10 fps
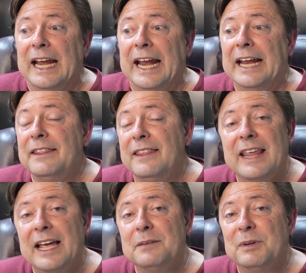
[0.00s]
And
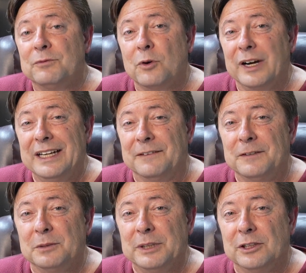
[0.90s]
then before any
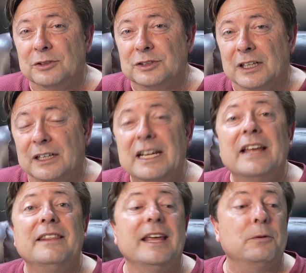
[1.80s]
filming goes on,
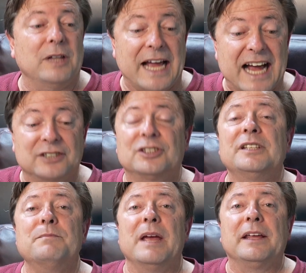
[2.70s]
they will
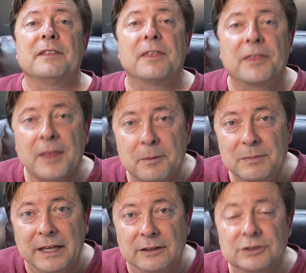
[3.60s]
actually make the
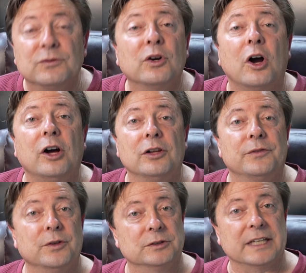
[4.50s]
thumbnails for all of
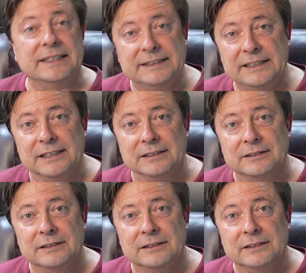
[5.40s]
those ideas.